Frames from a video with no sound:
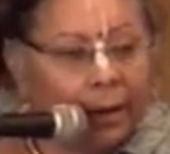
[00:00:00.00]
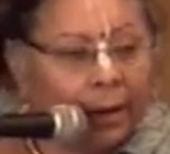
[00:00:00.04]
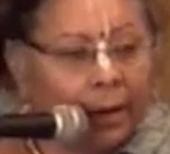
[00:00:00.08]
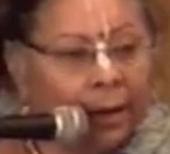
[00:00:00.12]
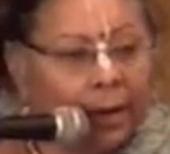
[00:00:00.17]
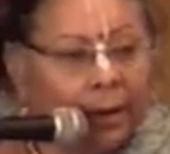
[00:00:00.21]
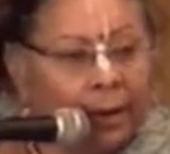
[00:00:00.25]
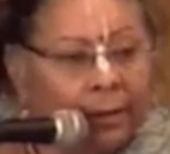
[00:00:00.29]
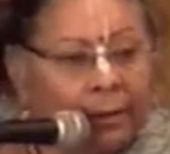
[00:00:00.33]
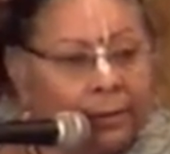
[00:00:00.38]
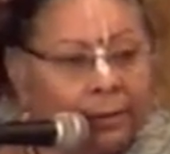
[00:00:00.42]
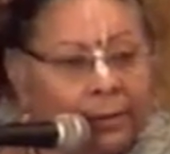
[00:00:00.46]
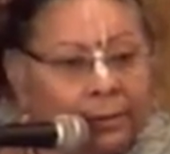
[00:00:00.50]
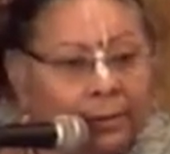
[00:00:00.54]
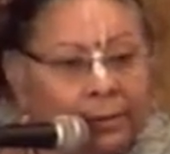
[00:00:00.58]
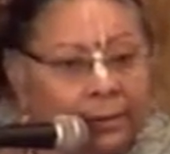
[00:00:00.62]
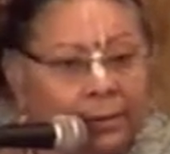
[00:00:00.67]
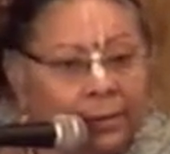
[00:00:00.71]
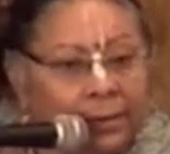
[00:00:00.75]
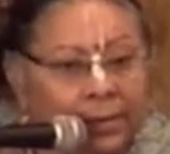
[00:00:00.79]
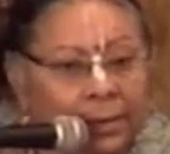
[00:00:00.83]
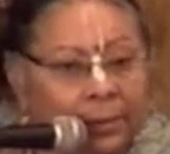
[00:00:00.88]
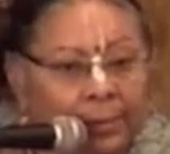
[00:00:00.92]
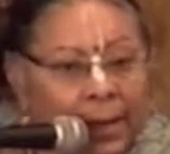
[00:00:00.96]
And
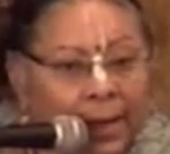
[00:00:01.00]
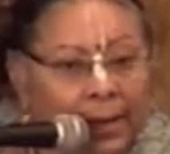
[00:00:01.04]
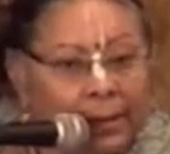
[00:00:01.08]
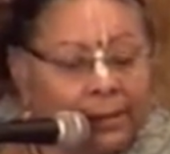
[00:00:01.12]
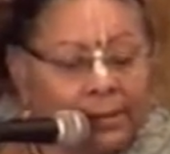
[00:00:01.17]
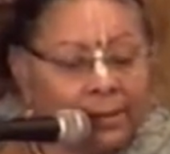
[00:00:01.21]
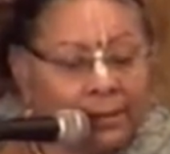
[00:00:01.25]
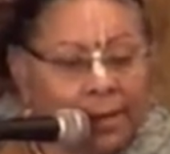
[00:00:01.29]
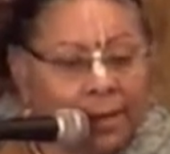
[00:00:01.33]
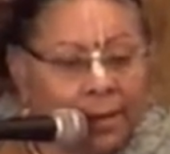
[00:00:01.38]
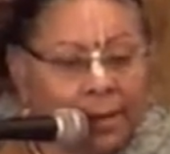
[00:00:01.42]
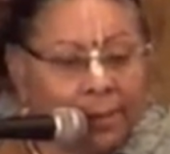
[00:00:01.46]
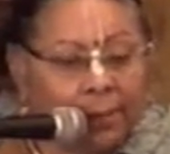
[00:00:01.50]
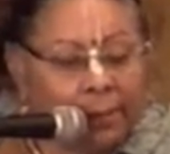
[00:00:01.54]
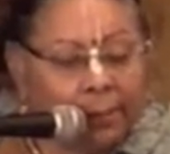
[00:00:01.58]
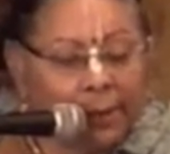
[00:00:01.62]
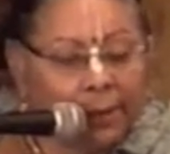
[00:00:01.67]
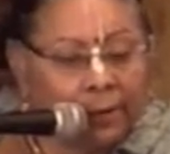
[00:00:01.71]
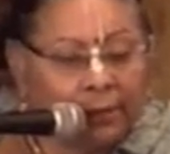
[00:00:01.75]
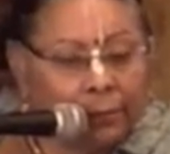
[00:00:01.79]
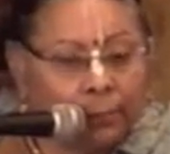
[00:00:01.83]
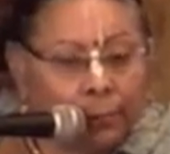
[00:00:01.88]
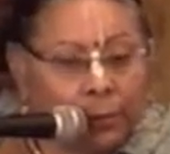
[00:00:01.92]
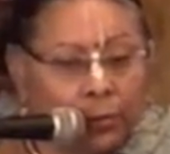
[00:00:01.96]
this pastime
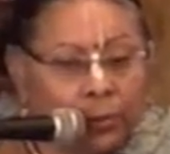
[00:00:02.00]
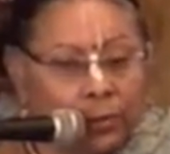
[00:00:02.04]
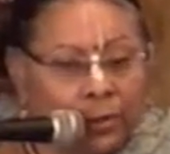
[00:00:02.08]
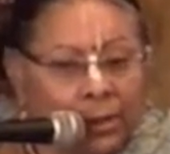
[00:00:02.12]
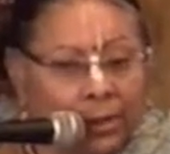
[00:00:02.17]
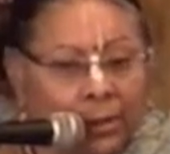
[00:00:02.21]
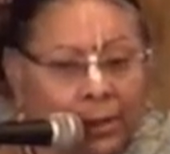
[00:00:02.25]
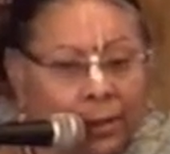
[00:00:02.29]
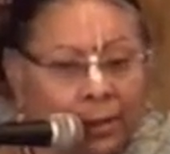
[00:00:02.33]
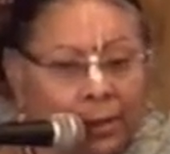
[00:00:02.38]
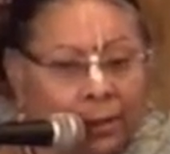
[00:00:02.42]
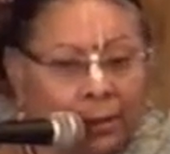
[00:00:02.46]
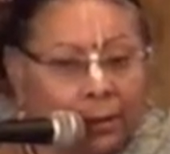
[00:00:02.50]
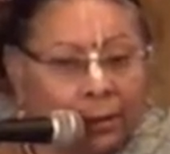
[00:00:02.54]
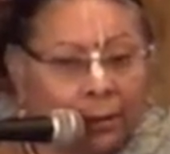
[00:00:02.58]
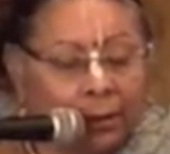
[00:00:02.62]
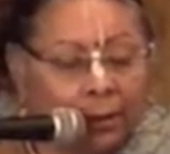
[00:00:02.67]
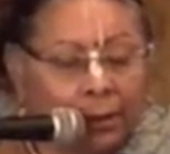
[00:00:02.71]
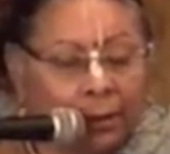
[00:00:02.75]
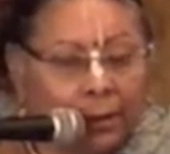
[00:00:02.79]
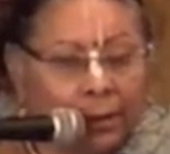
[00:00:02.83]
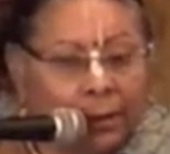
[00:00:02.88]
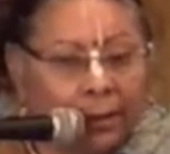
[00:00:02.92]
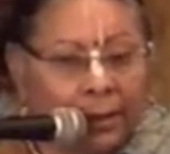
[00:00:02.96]
of Putana
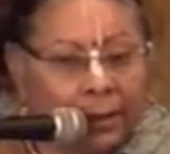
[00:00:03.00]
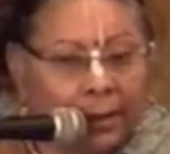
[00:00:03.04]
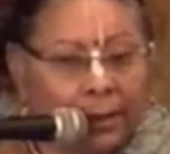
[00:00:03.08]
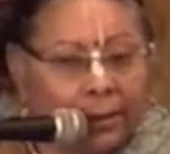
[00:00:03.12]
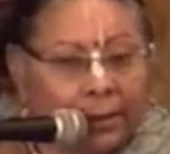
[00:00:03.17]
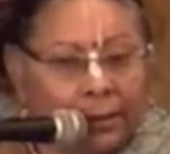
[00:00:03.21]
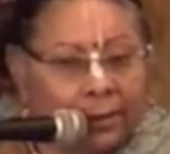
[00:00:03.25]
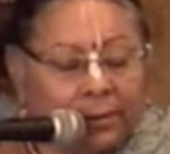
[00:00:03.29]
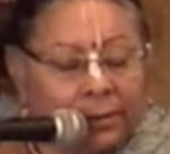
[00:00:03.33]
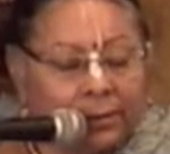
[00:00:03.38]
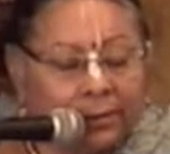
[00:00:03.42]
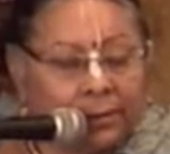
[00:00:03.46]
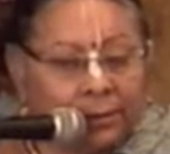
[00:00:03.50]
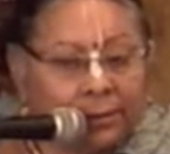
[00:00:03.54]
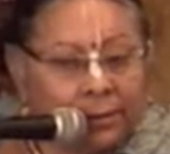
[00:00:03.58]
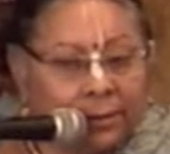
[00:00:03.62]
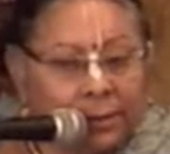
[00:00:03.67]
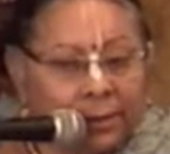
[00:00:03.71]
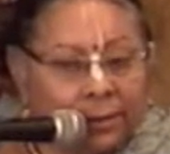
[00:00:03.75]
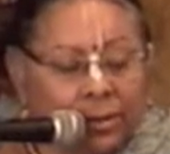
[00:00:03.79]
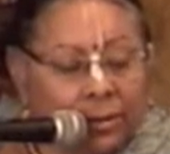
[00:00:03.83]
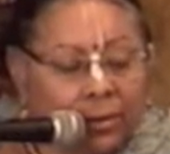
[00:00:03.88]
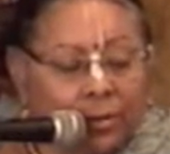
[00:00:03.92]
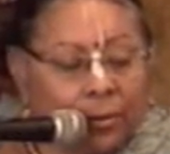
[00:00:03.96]
is
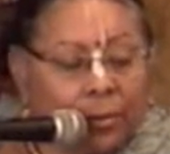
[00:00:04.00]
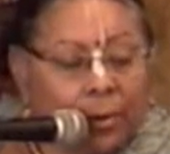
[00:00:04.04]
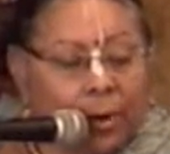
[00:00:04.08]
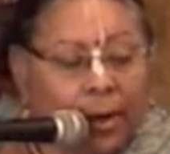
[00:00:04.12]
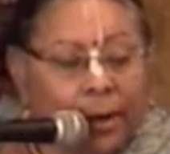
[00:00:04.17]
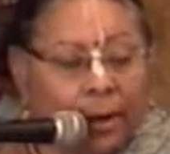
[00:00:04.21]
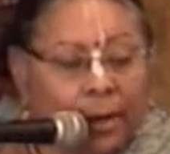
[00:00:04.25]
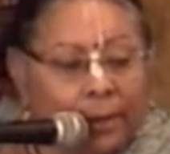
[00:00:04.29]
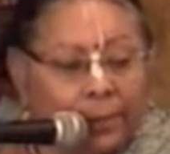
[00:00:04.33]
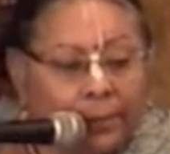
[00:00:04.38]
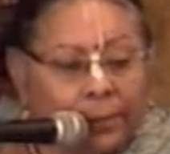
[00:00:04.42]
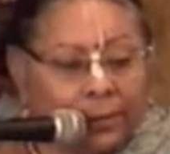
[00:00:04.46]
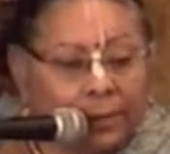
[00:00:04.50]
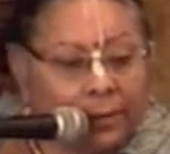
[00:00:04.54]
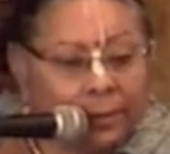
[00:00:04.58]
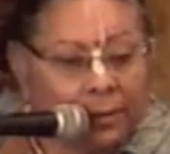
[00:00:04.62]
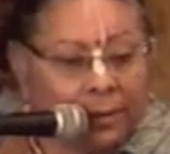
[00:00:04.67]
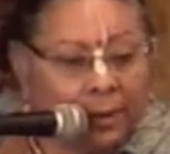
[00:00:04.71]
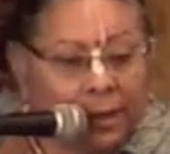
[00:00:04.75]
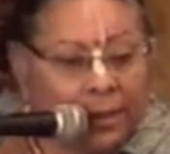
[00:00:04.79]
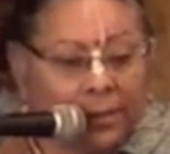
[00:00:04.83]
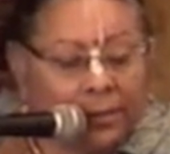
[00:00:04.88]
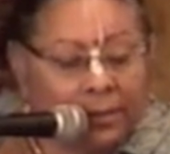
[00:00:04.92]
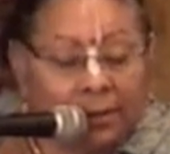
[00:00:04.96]
described
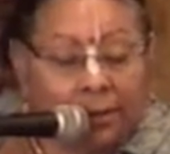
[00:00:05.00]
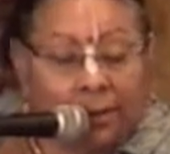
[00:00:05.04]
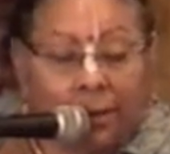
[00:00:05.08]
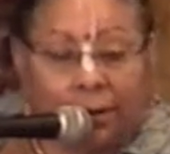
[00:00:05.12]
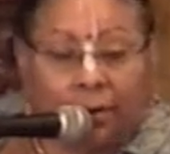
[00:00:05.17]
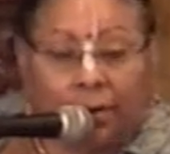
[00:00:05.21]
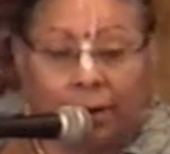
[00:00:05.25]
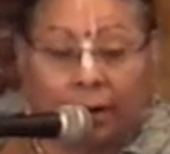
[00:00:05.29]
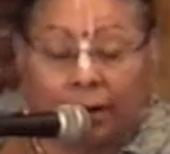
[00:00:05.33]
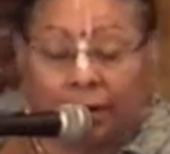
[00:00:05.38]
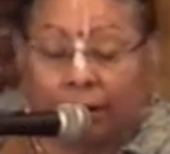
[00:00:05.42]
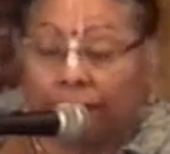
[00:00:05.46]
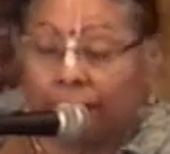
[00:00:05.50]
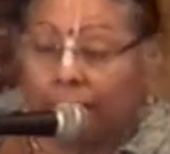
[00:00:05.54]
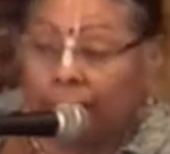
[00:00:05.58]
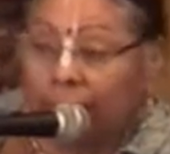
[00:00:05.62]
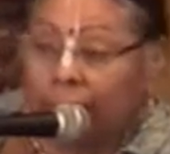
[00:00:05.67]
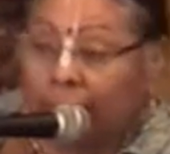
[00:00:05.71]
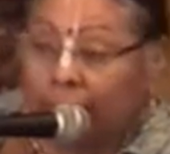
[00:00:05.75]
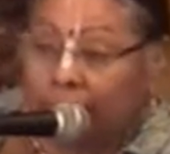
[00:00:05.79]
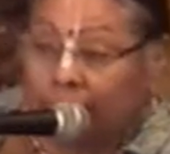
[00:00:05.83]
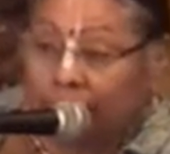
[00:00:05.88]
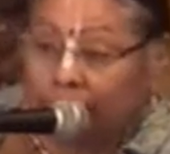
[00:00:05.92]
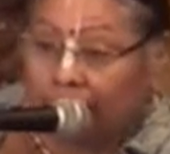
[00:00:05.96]
as an
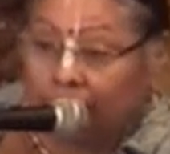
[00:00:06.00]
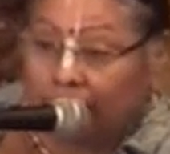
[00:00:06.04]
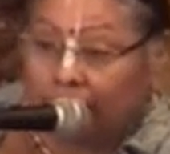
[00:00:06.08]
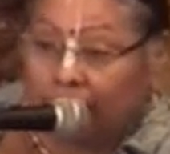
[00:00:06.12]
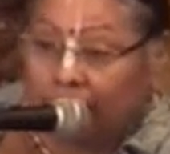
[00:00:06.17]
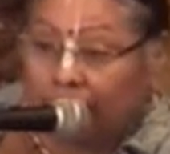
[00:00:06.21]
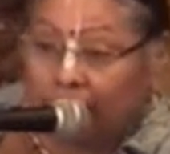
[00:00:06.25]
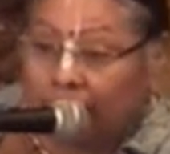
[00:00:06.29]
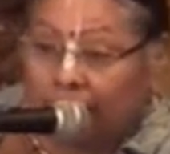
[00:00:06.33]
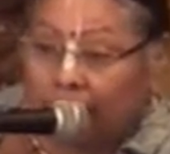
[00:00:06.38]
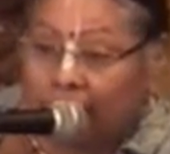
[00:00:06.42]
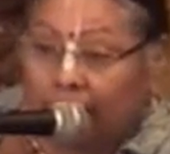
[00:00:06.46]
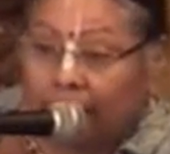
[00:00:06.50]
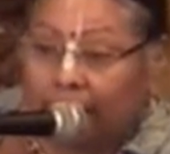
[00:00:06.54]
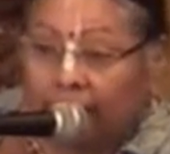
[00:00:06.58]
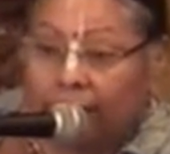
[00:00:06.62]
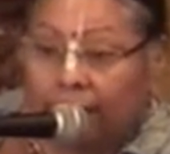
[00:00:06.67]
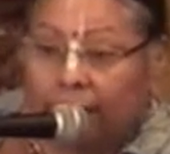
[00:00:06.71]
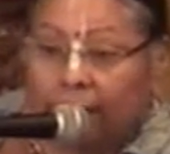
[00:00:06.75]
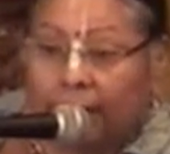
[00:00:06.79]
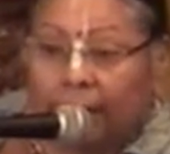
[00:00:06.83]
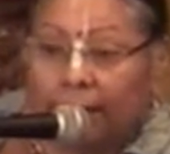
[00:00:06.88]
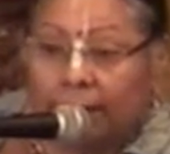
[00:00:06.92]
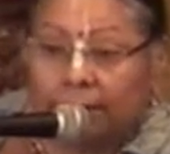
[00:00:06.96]
anartha, and
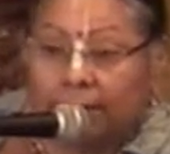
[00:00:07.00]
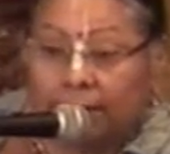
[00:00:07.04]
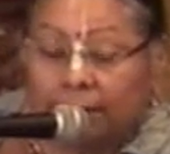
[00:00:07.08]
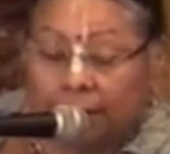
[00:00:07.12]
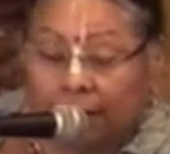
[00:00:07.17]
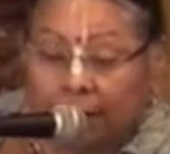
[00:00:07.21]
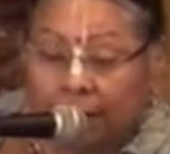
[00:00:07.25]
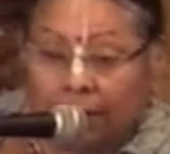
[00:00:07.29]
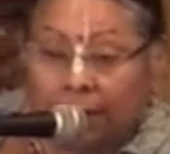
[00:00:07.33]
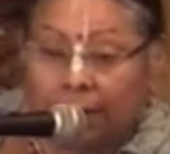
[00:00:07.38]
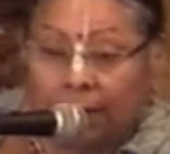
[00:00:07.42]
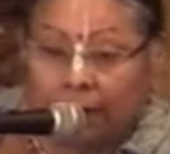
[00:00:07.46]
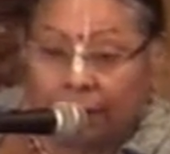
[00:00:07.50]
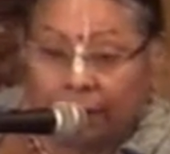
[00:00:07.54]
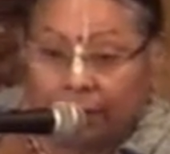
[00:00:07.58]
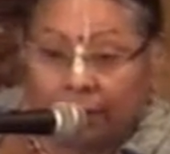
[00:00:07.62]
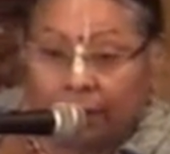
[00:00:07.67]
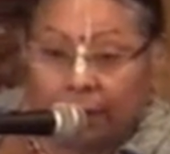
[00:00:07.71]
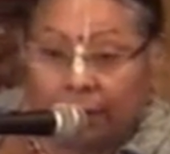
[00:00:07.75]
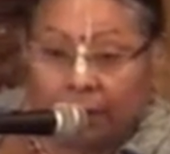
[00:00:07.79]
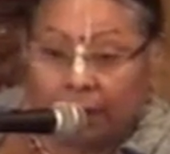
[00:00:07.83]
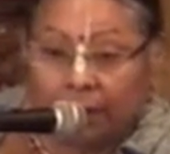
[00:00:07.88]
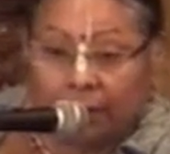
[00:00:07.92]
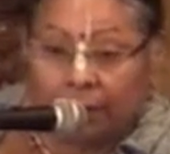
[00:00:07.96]
that
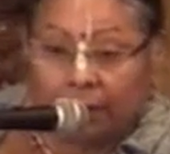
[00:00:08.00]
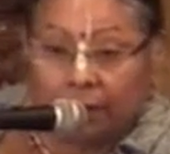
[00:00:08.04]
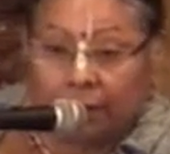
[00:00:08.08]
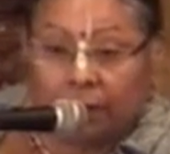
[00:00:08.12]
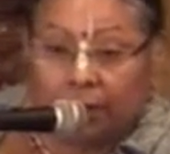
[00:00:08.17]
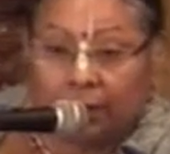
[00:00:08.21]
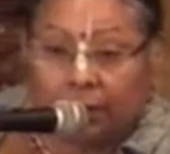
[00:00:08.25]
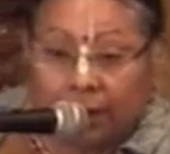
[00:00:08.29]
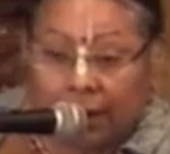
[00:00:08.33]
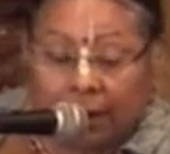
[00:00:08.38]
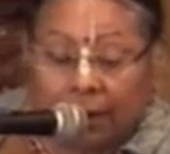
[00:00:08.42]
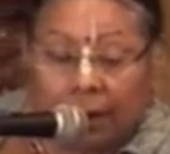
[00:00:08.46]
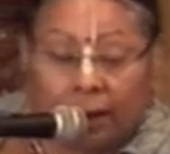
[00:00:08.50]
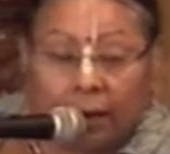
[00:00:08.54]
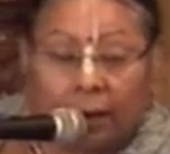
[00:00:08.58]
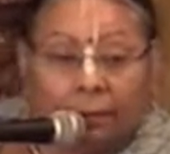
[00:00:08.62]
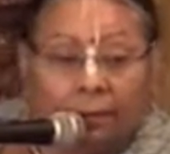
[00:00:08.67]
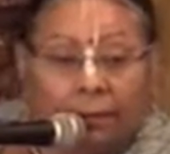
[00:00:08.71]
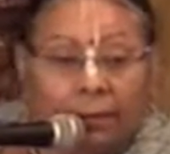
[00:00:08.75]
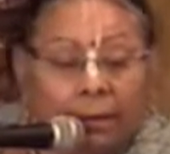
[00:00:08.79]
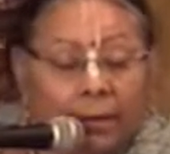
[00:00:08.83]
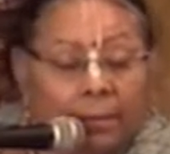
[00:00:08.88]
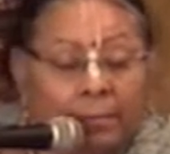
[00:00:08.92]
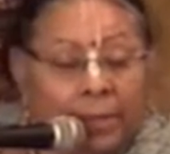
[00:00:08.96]
anartha,
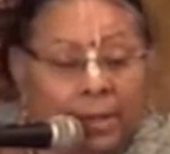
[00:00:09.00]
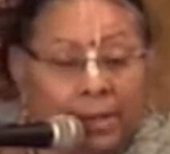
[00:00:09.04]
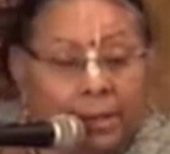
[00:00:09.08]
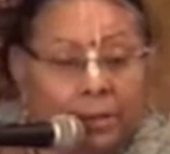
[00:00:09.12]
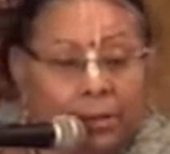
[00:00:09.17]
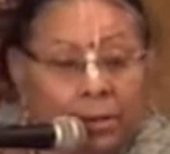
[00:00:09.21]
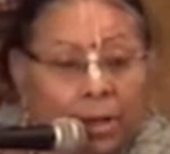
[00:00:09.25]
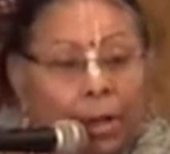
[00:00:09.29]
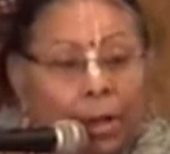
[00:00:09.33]
anartha means